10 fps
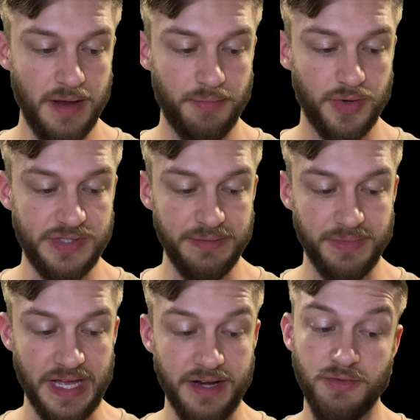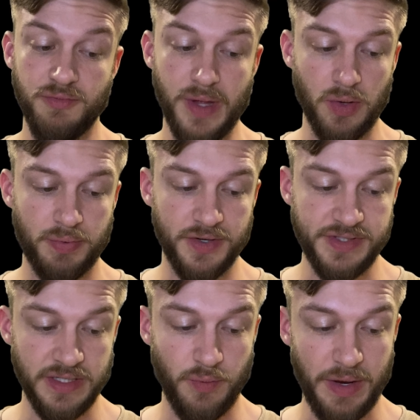protein blend, milk
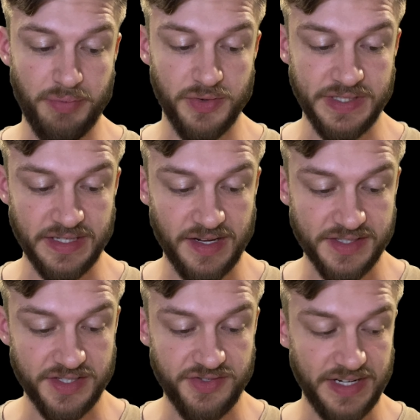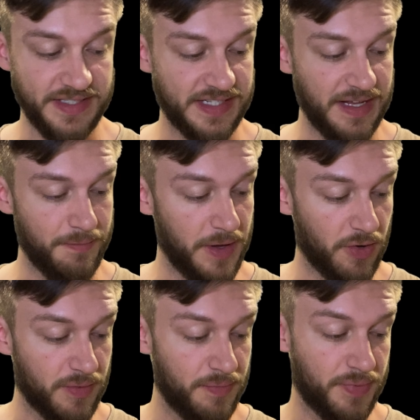protein, whey protein concentrate, skim
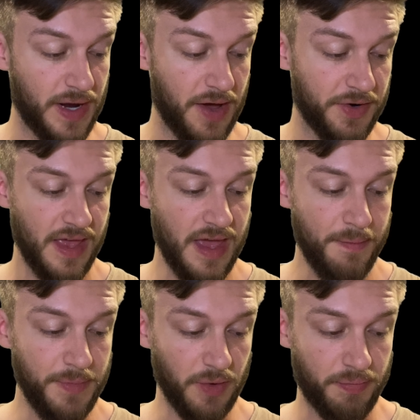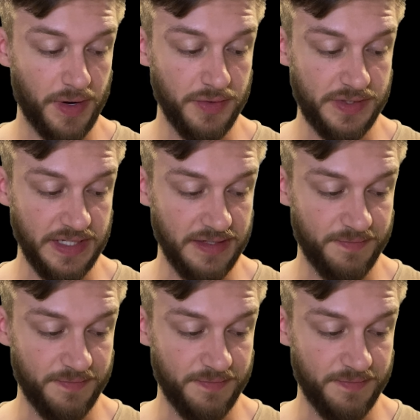milk powder, milk protein,